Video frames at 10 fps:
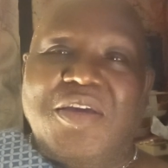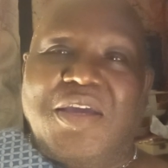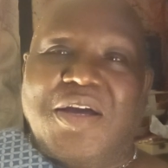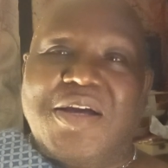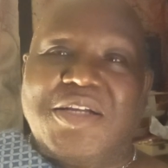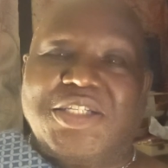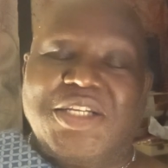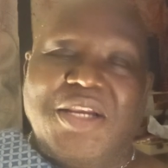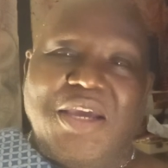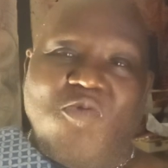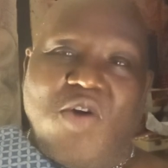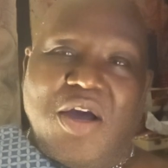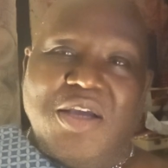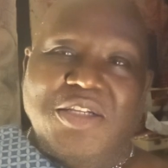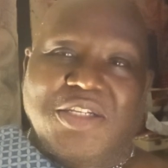He constantly
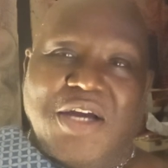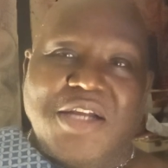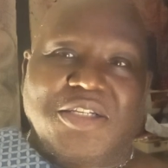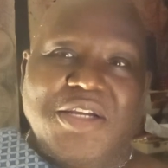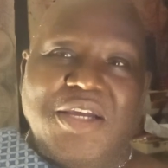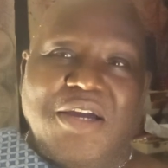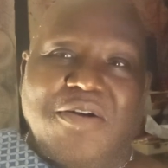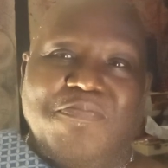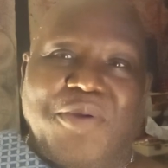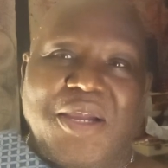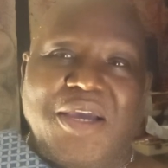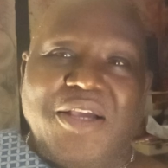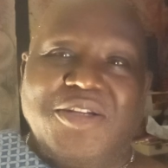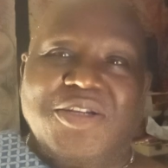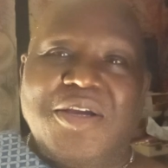whines, constantly
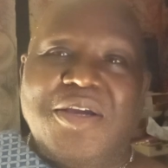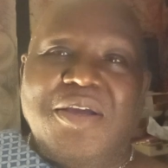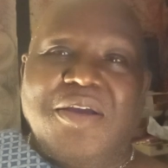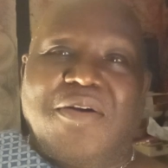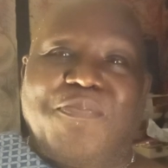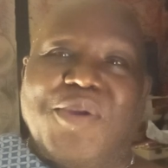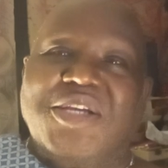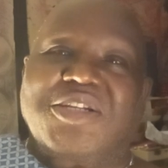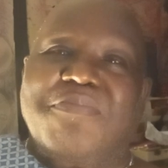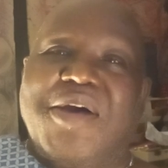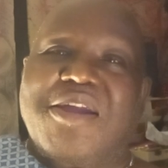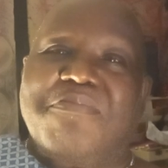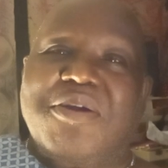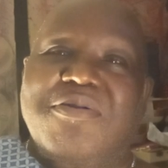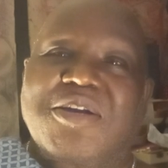complains about
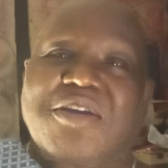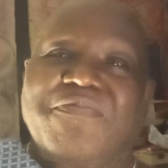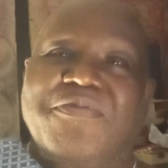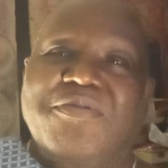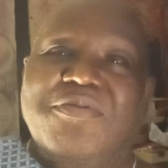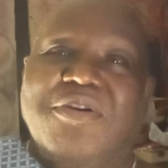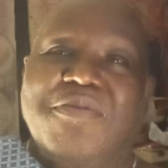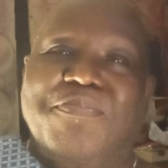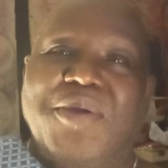American food,